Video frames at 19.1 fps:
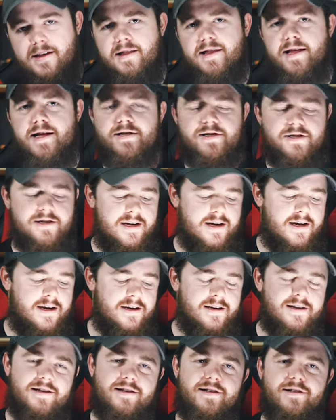That's
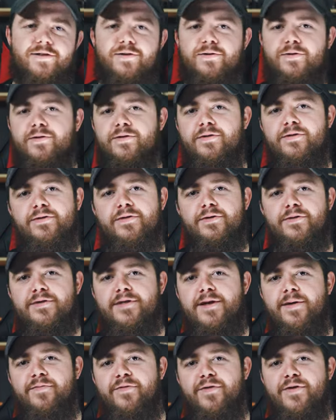a little, little
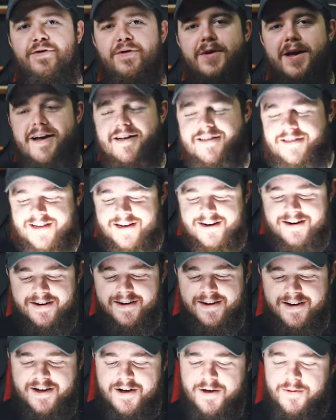tip for you guys there.
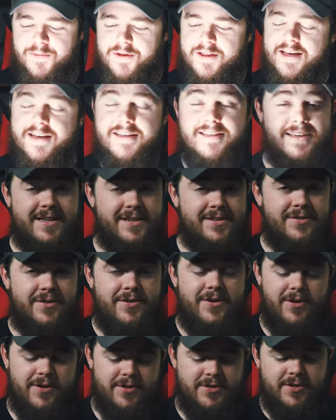These things
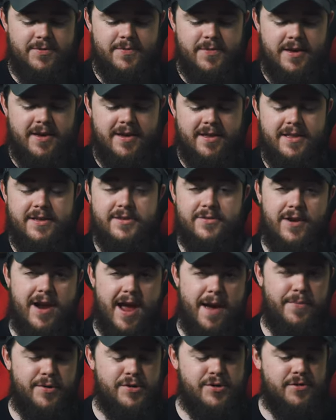are awesome. These are
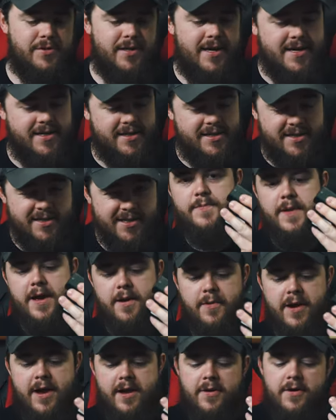Aputure lights,
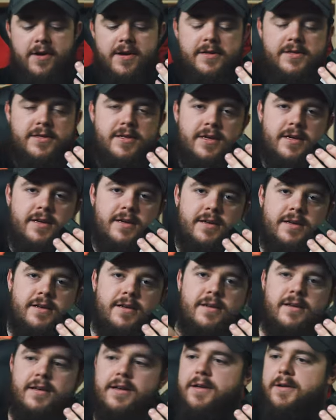bad batteries,
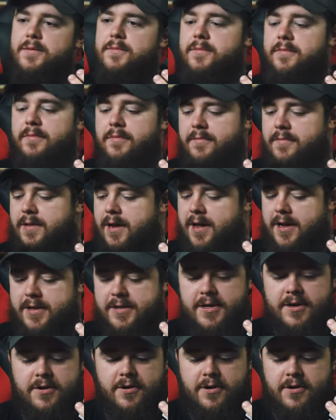and my
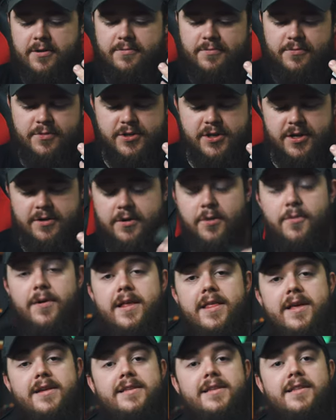SD card, which I don't know
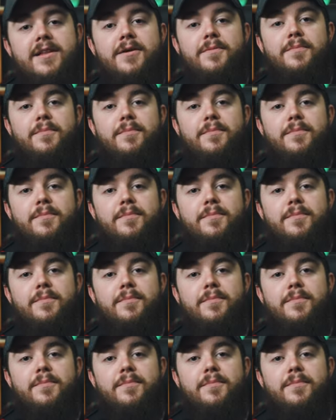why that's in there,